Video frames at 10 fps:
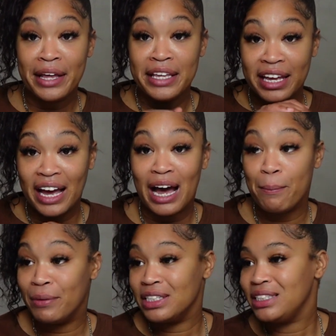you
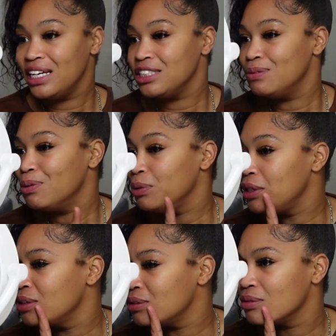got mustaches, but we
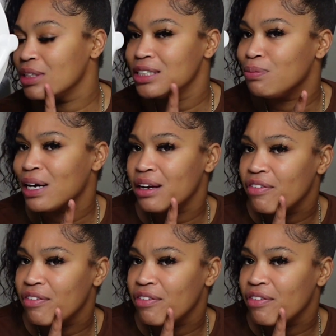do. It's by